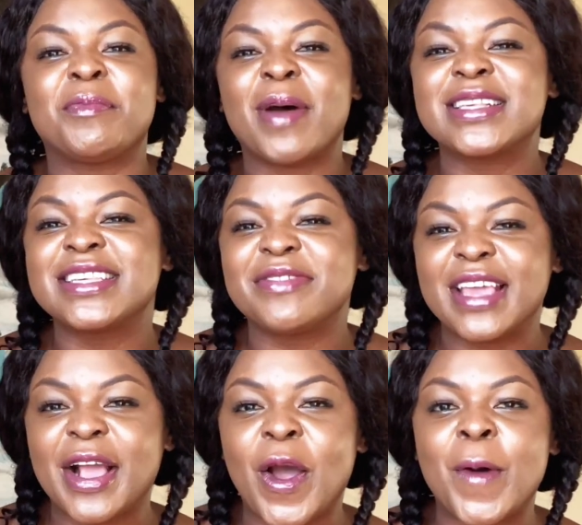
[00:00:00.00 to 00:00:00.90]
Passive
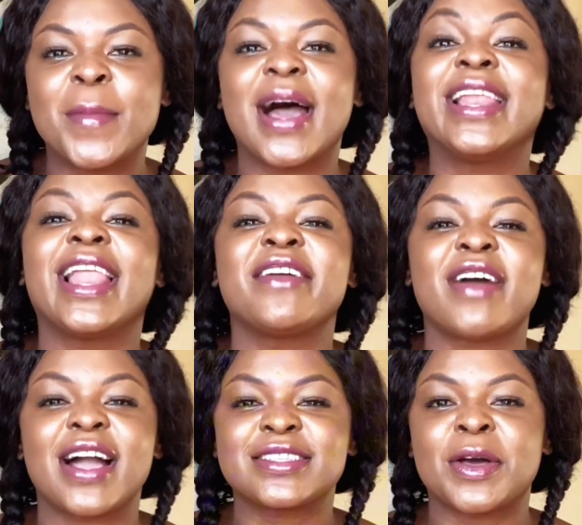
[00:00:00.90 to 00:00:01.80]
Income and Life
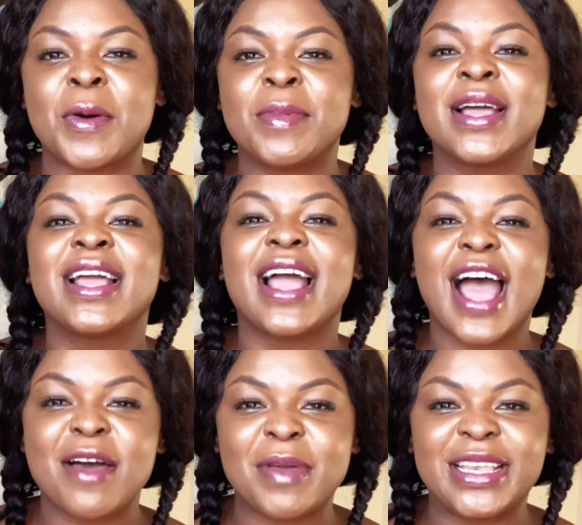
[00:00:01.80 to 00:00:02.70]
Hacks Hub,
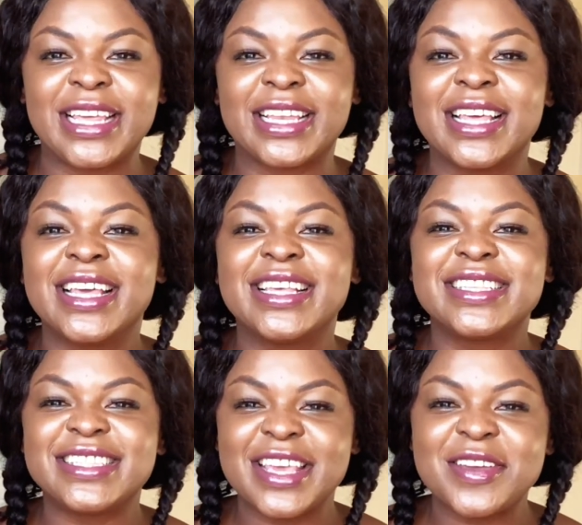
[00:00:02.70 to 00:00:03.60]
Aberdeen.
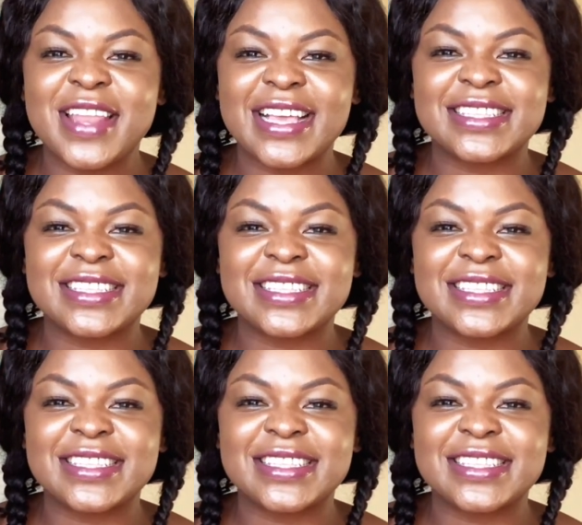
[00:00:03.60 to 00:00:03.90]
See you next